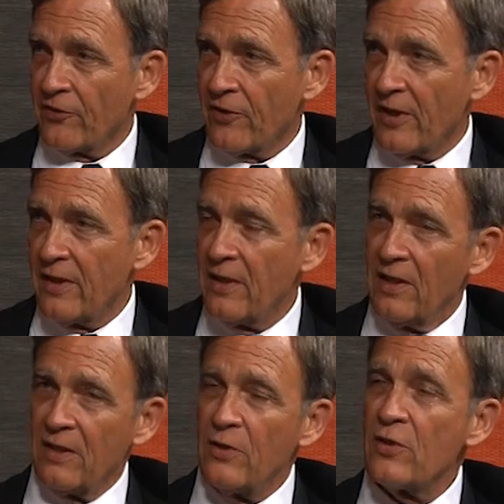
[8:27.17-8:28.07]
state.
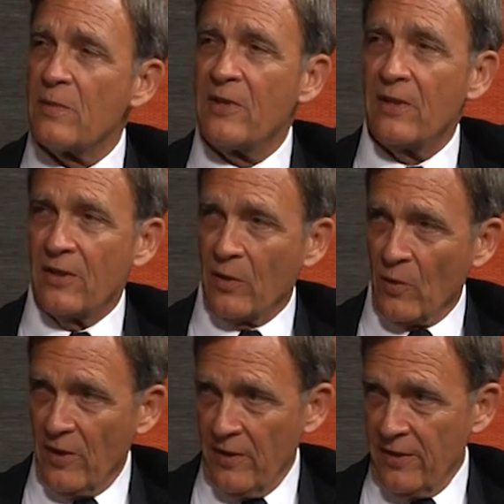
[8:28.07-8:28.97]
It used to be an
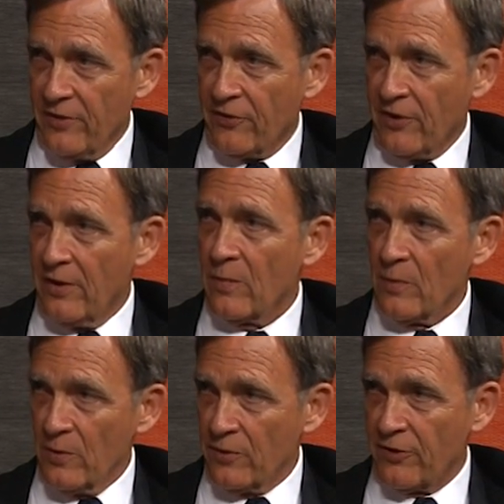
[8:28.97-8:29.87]
agrarian state, a
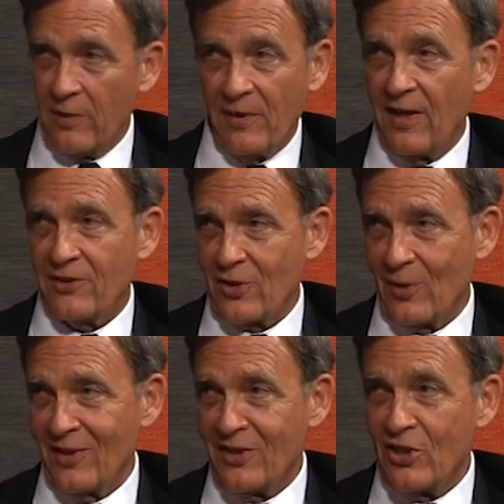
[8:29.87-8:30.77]
rural state, but that's
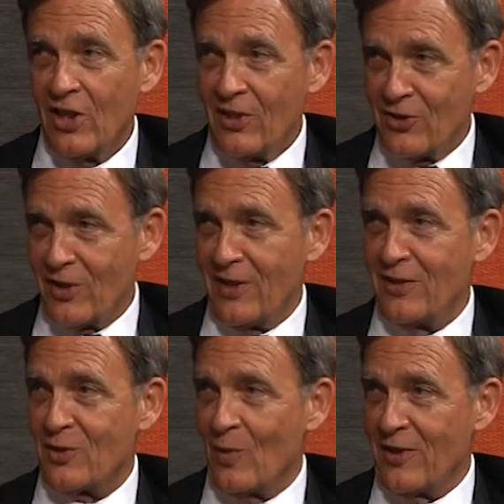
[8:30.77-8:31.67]
certainly
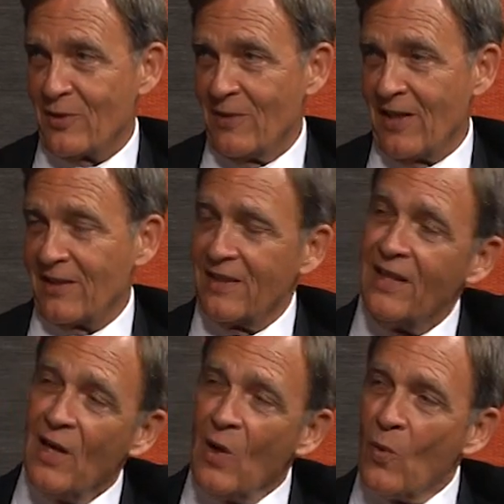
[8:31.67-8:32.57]
changed quite dramatically.
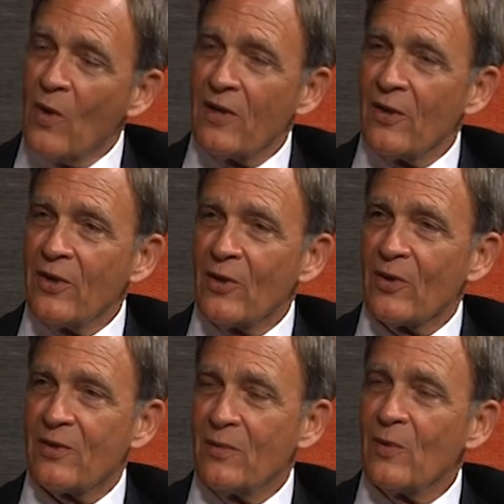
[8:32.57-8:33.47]
What
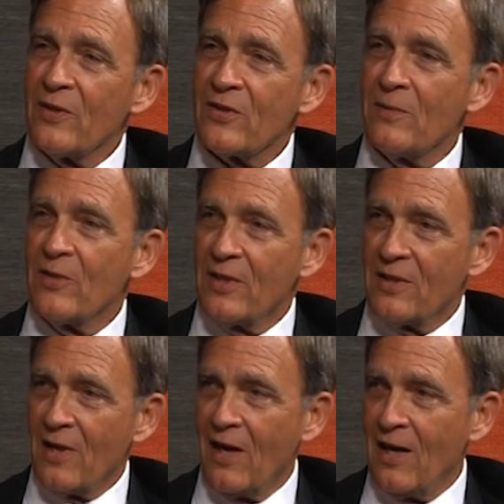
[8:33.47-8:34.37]
are some of the
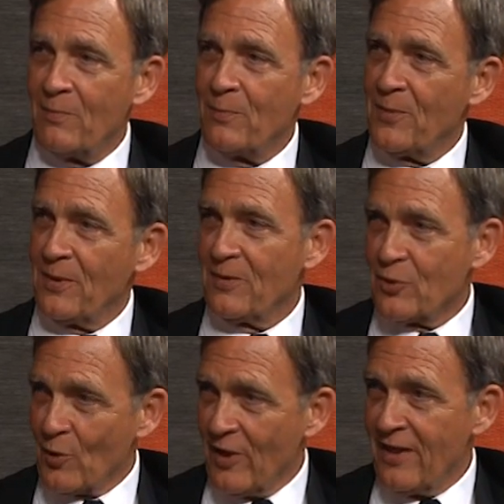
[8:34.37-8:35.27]
top
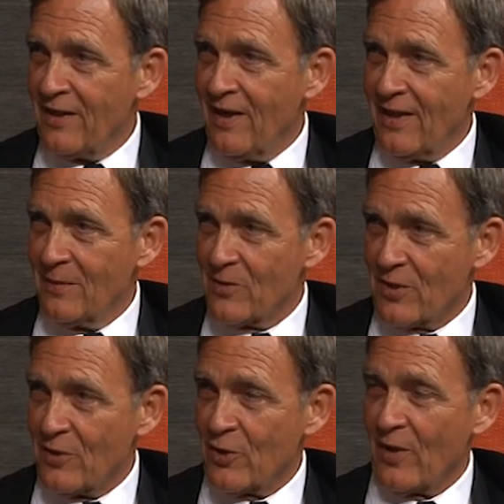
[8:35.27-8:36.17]
trade items
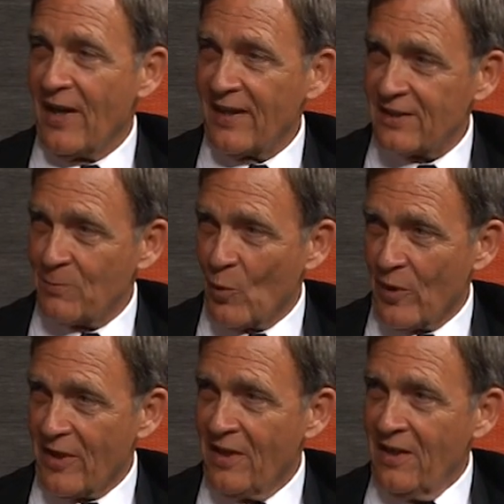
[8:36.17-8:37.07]
that you're
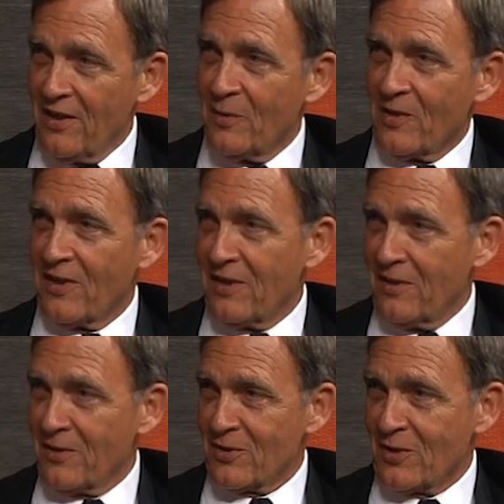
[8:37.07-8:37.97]
exporting? You would think
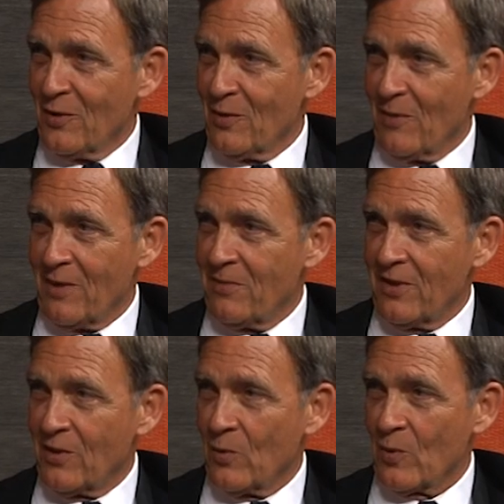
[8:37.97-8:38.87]
years ago it might be
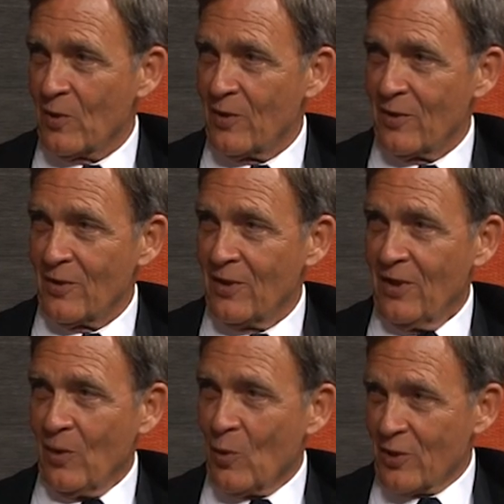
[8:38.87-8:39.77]
corn or
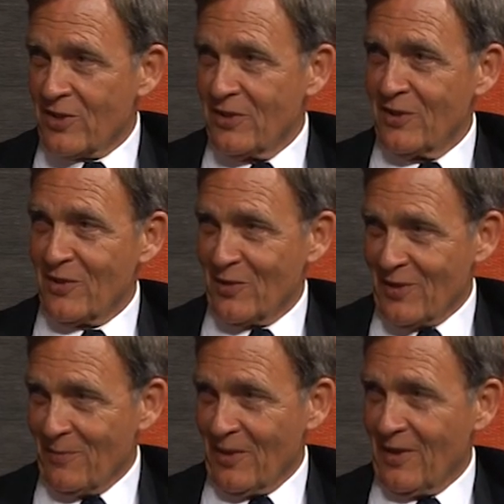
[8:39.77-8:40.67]
horses or
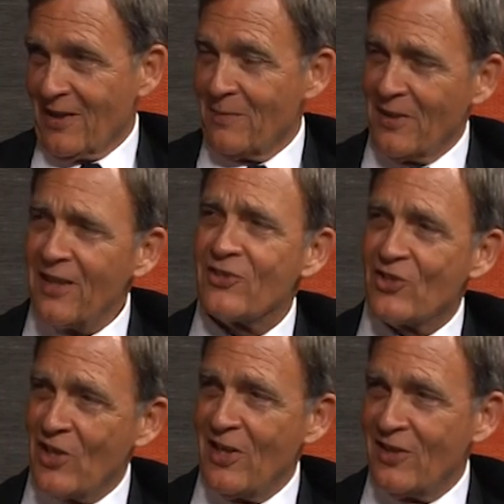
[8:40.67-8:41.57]
something like that, but that's
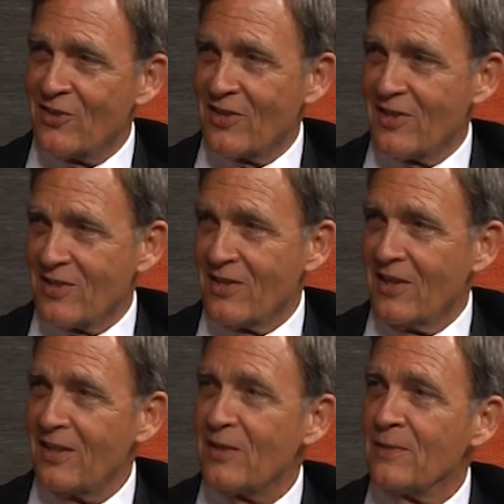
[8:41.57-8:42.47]
changed, has it not?